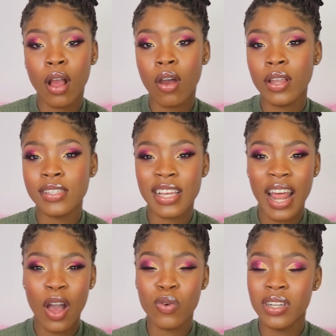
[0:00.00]
colors that
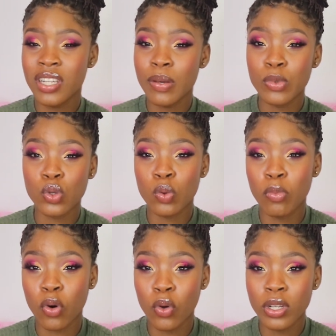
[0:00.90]
I would deem too
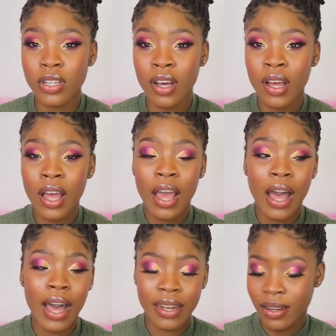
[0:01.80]
bold.
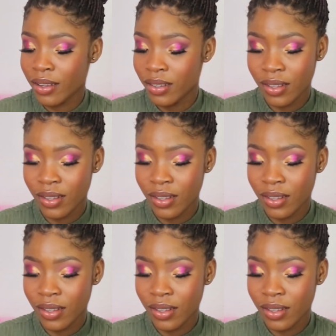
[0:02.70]
And